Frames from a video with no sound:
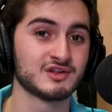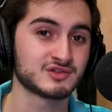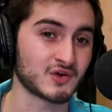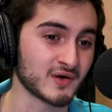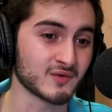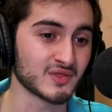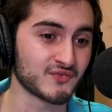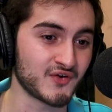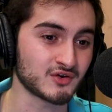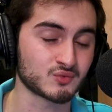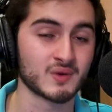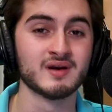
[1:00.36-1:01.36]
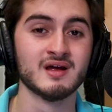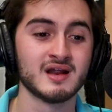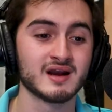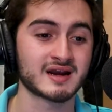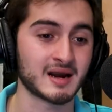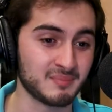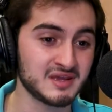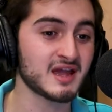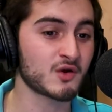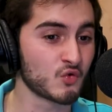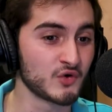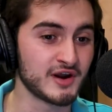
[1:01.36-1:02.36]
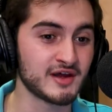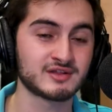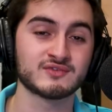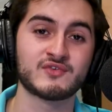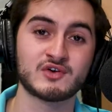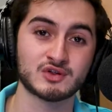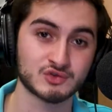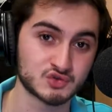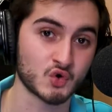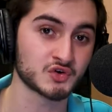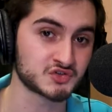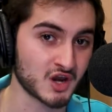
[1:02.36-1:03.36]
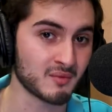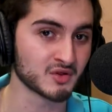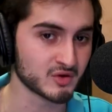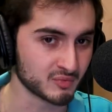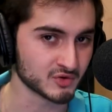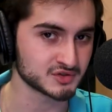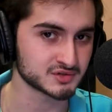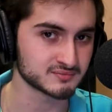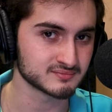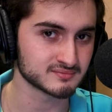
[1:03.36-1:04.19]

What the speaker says: starting with the first one, Rabiye Kurnaz vs. George W. Bush.